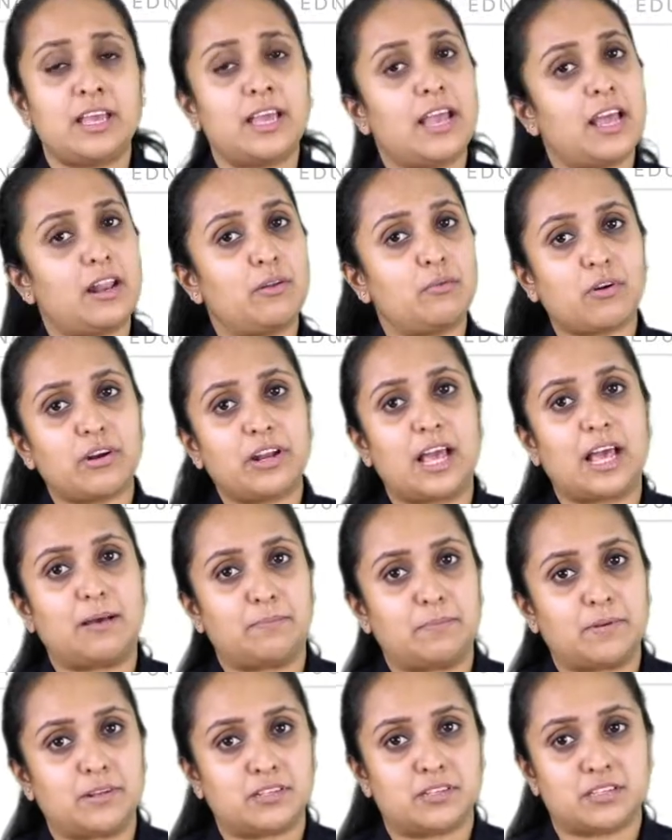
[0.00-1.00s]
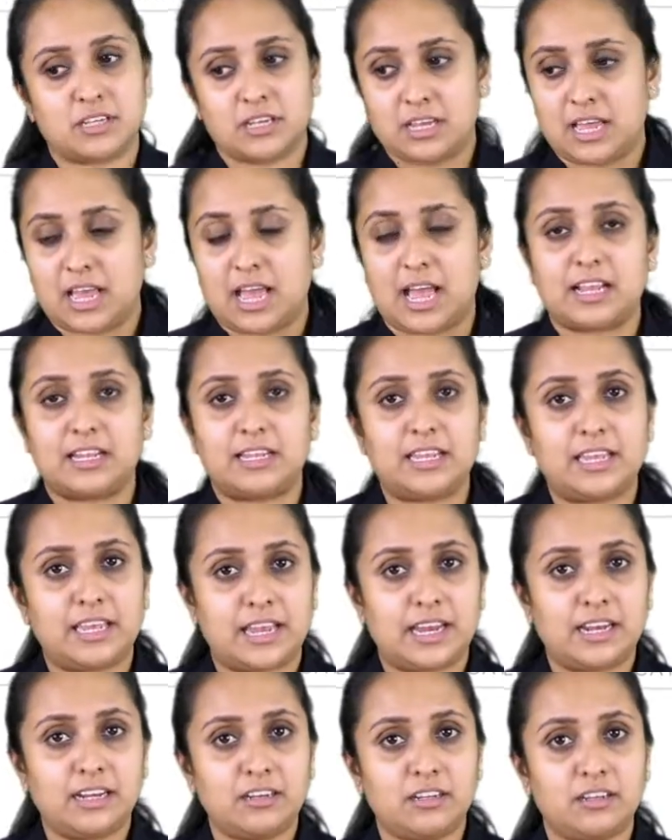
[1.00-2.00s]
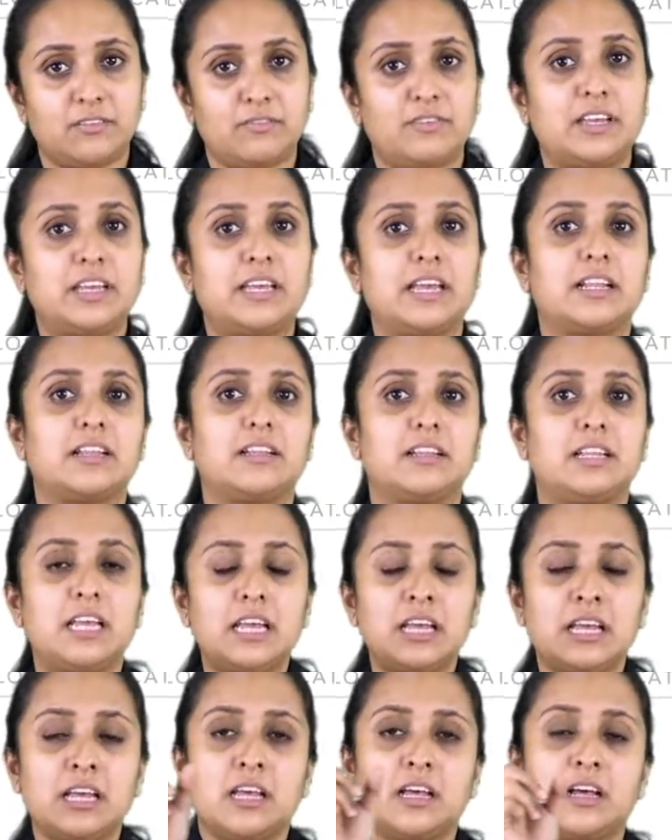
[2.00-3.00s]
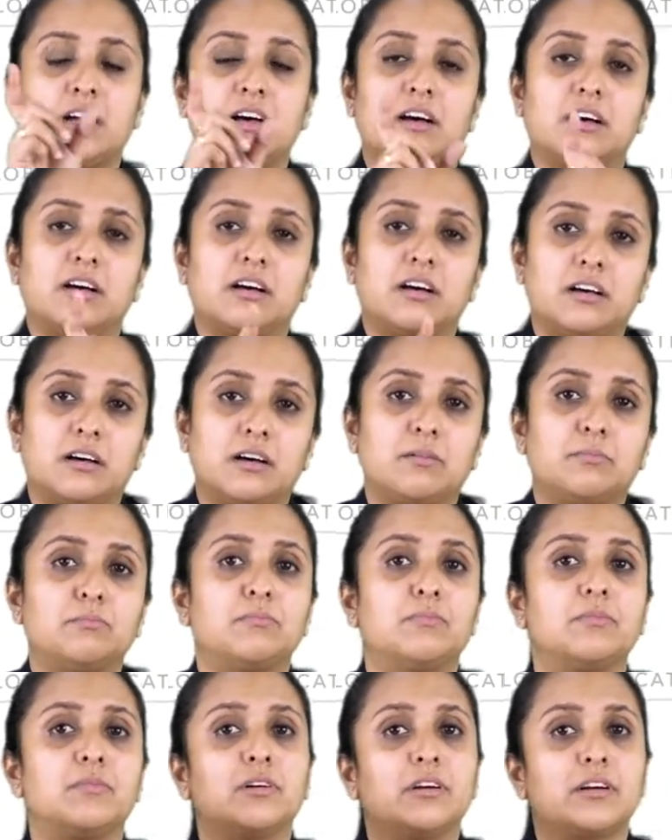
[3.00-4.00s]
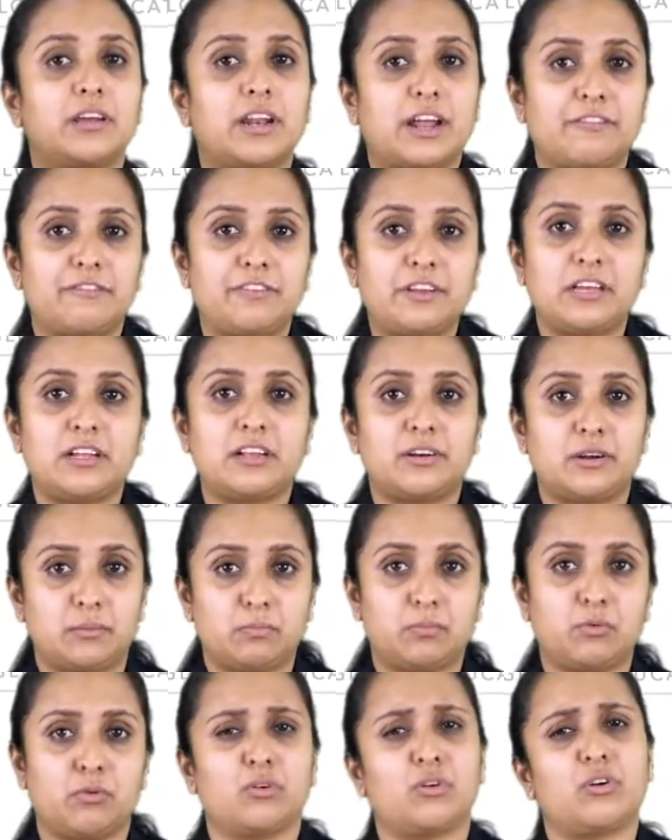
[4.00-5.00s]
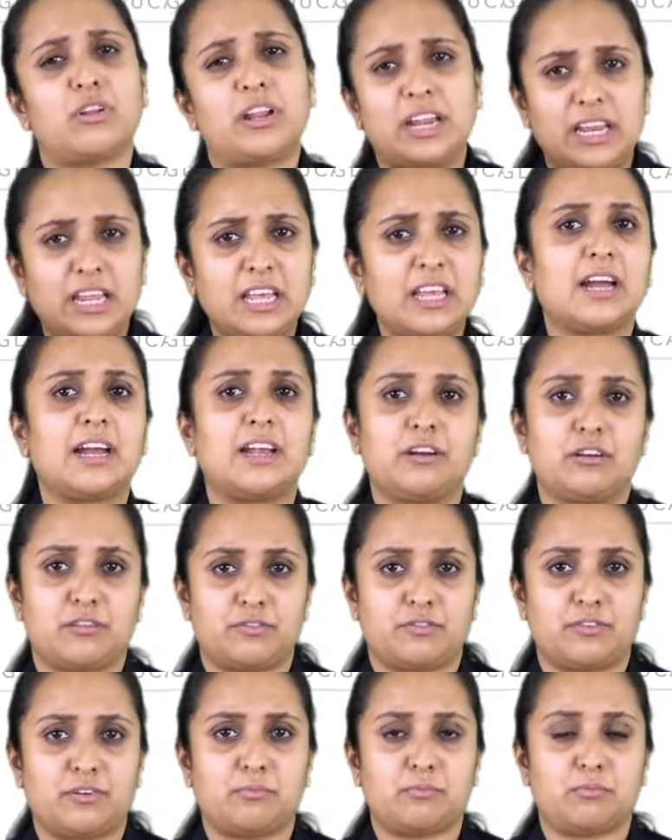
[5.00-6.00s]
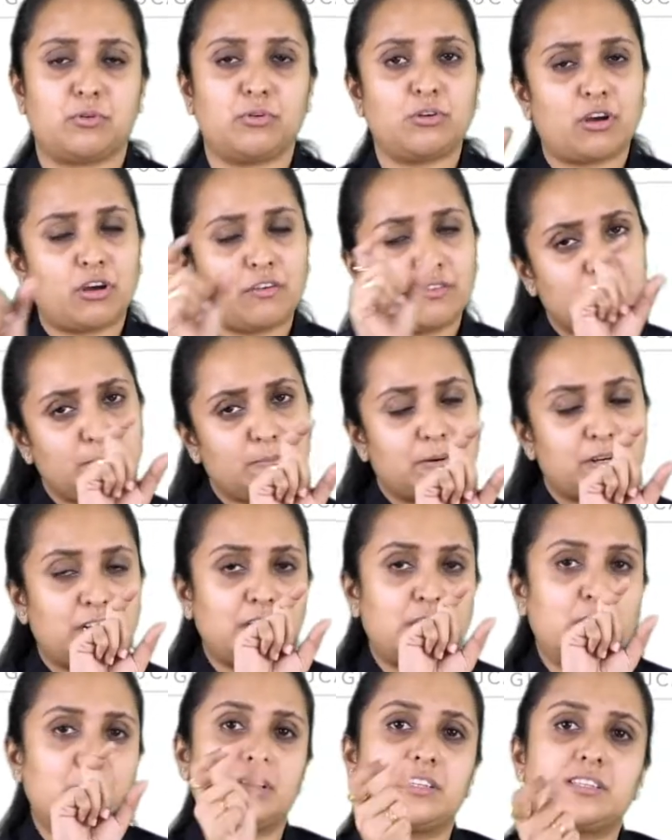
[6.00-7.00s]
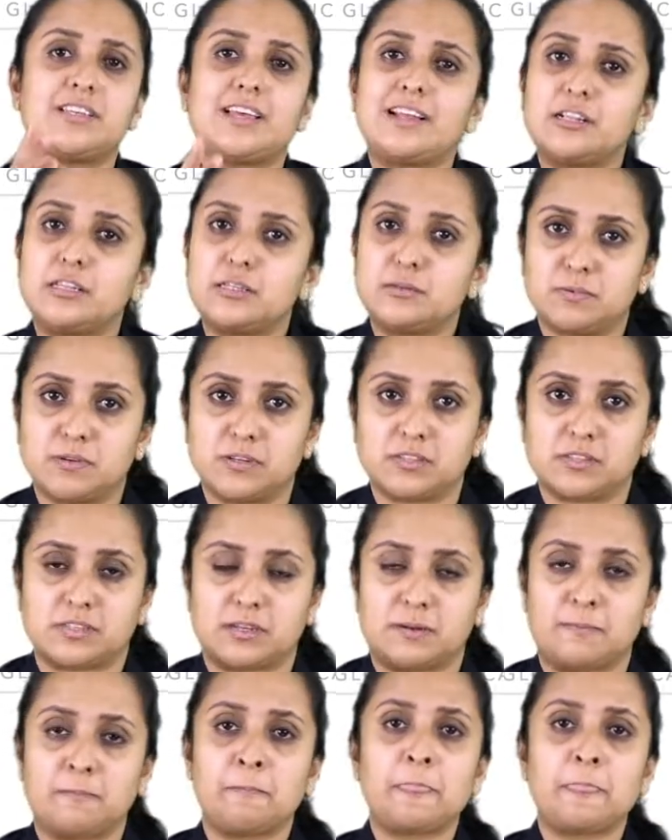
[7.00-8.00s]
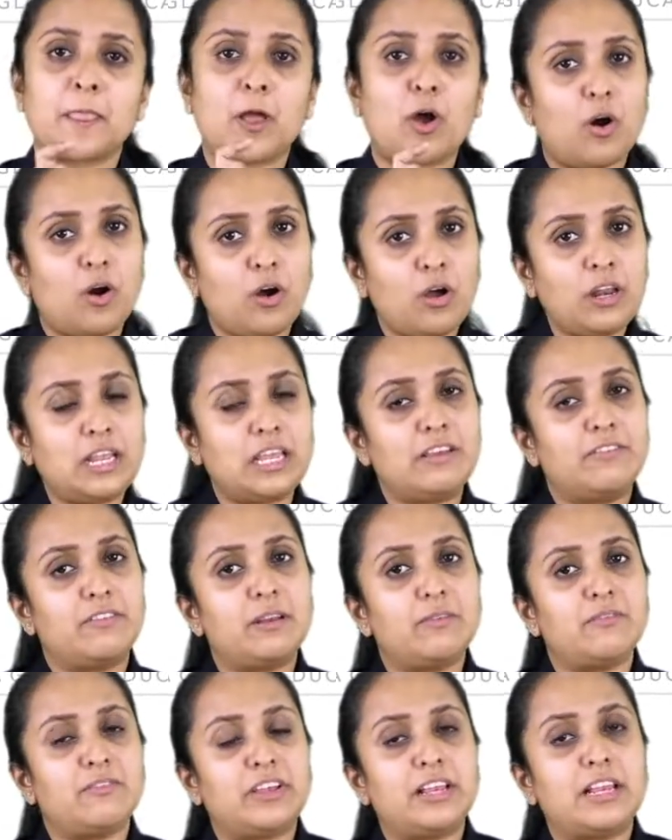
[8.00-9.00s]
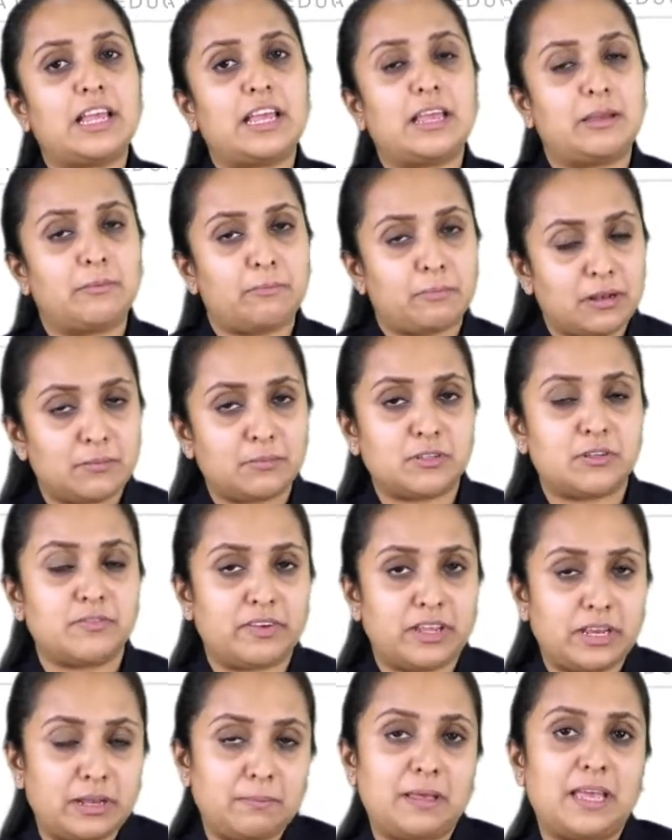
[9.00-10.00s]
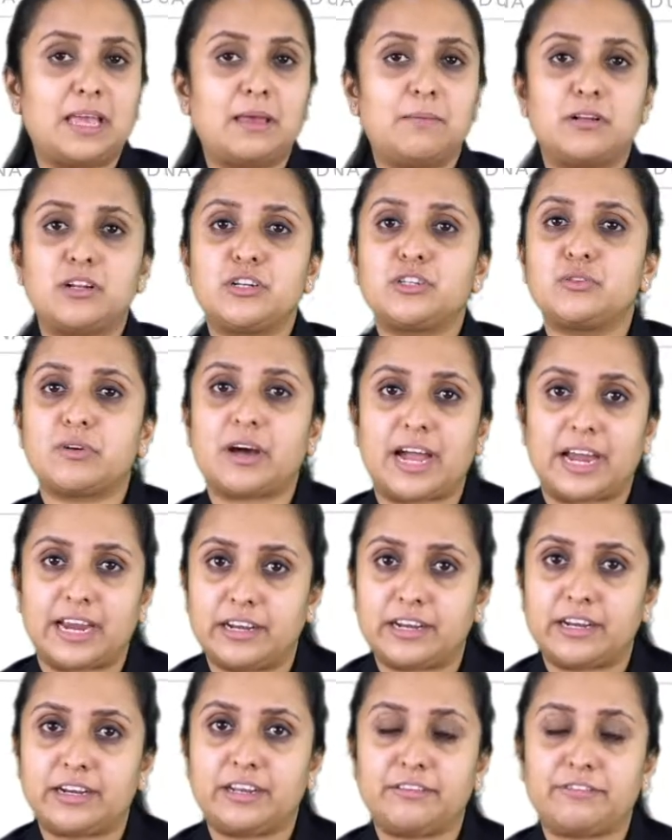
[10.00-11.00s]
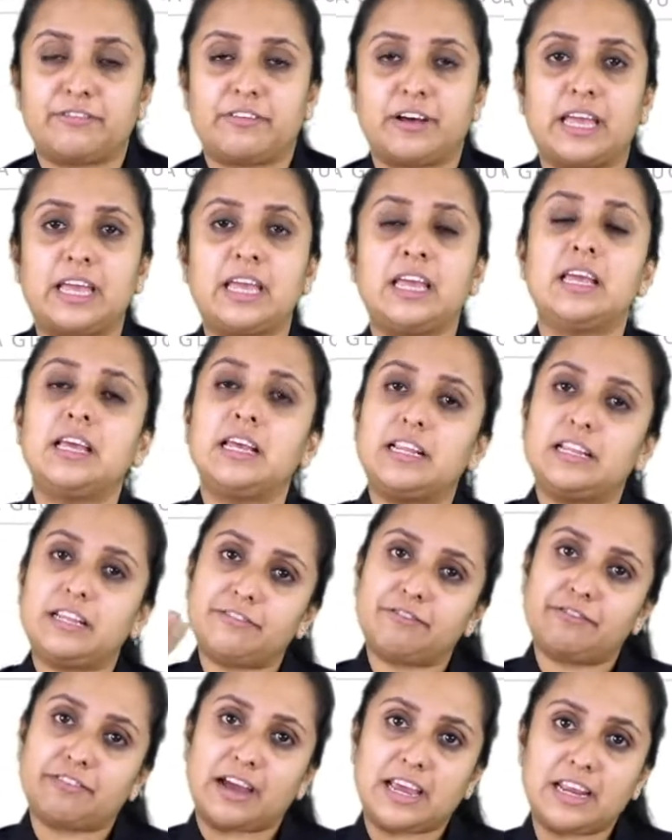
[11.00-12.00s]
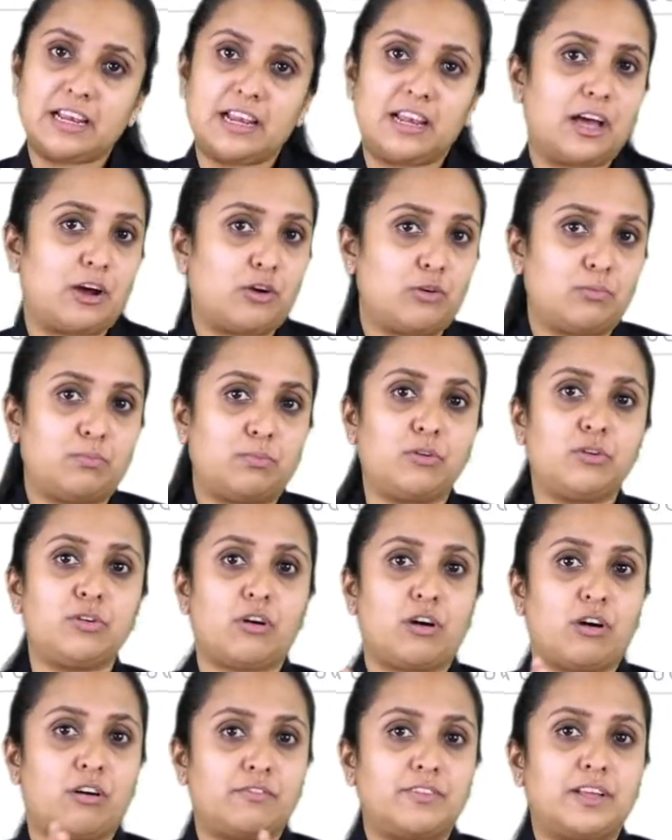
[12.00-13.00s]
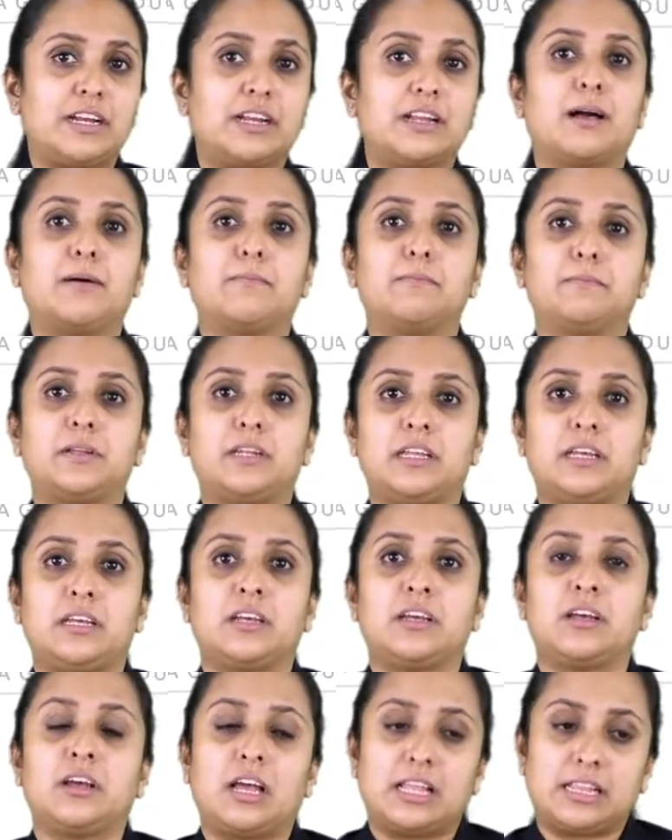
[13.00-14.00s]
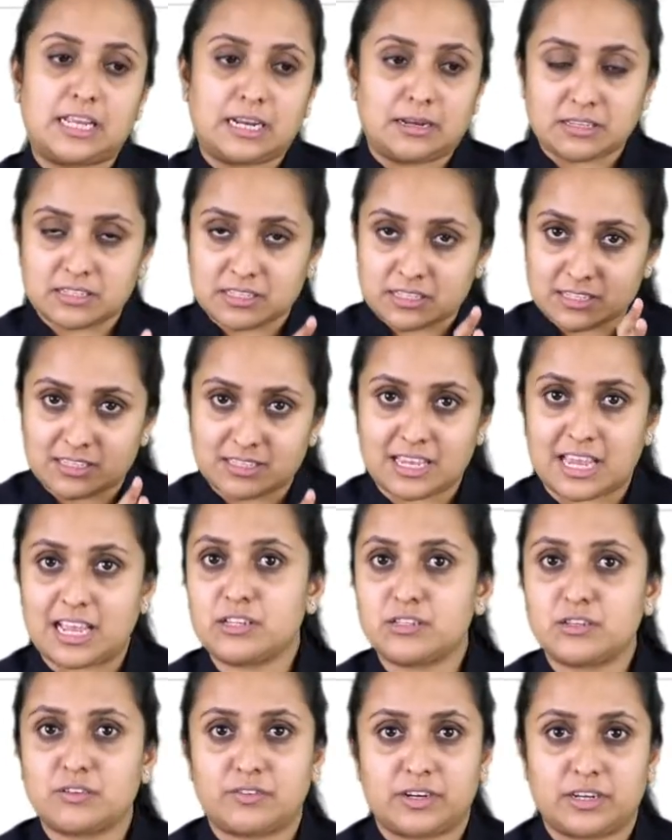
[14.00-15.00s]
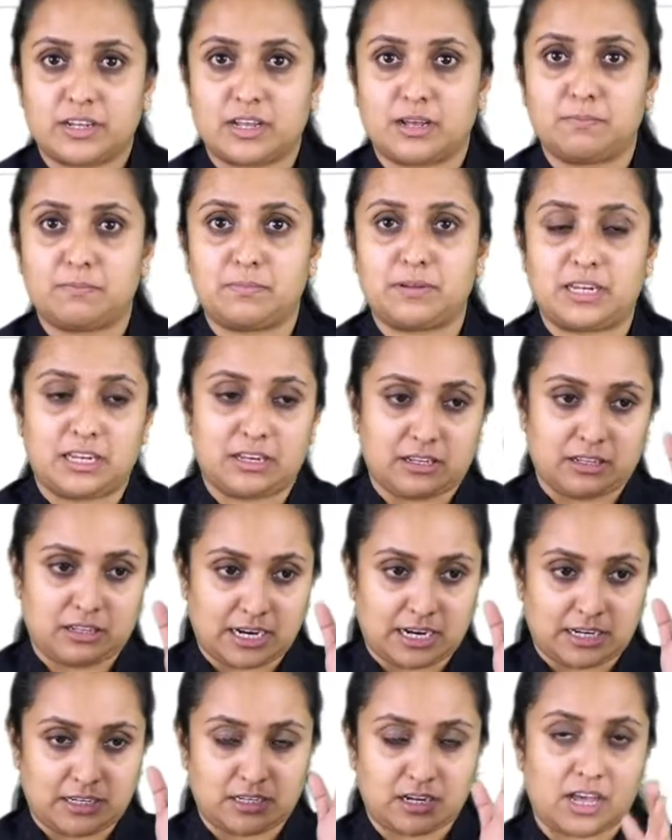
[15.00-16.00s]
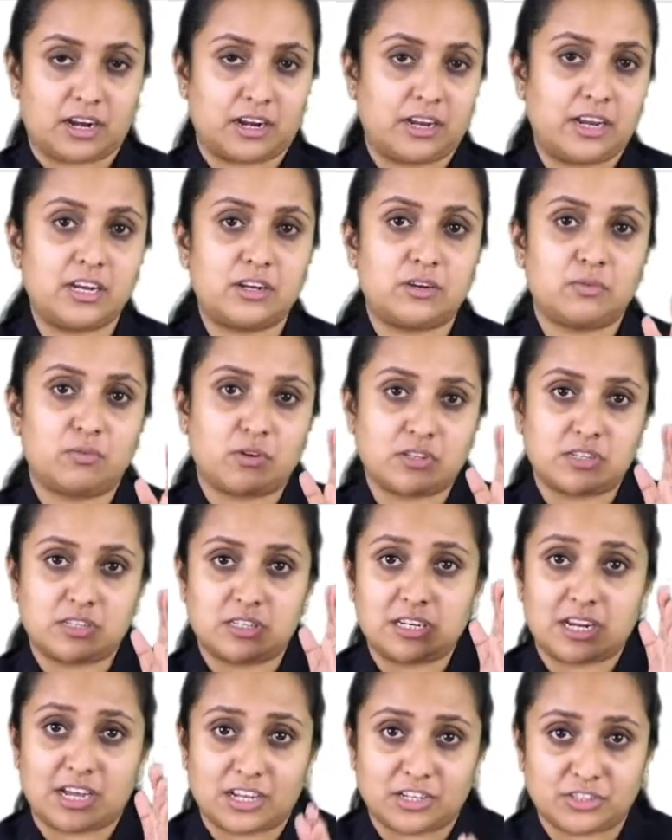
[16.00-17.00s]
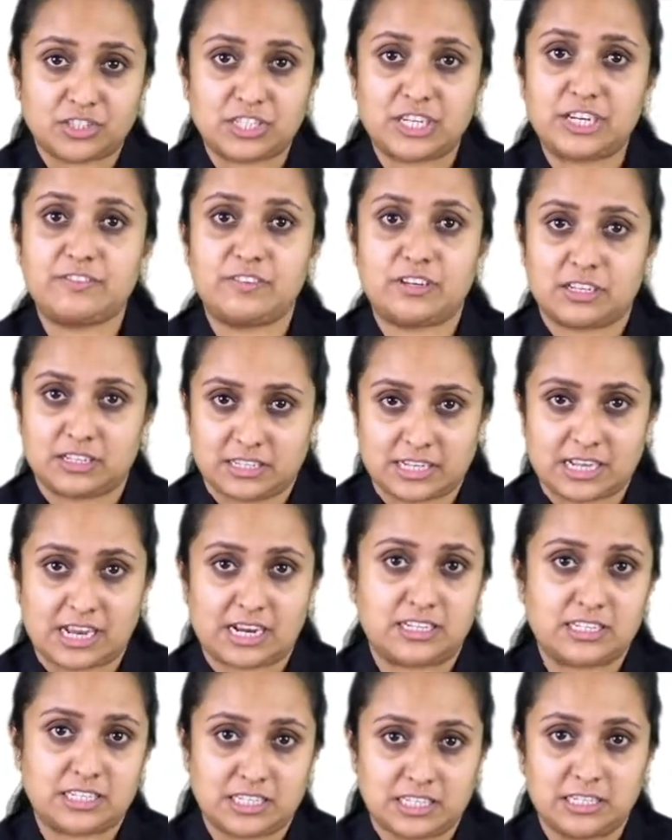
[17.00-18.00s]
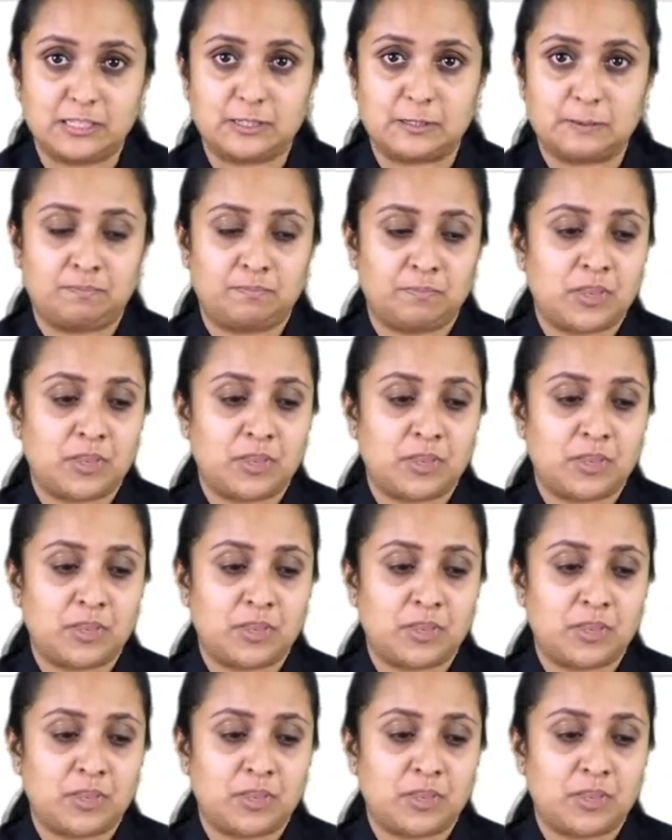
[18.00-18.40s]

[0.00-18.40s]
And what happens at the end? We get the graphical report or any kind of report of the particular salesperson, or even we'll be able to identify the final output of that company, that is the sales of that company, that target was it achieved that year.